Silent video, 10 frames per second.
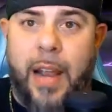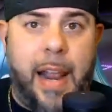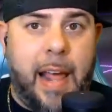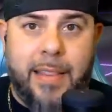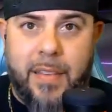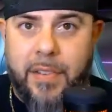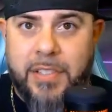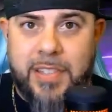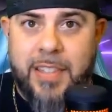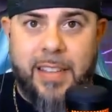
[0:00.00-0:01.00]
lot of
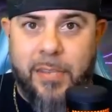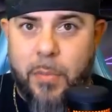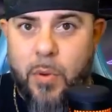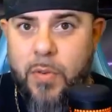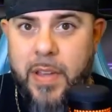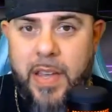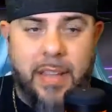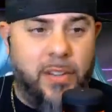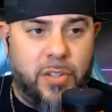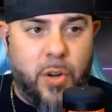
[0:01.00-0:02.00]
differences in this movie, in
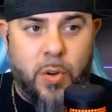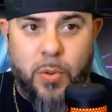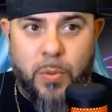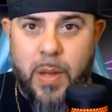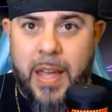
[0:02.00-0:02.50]
the show,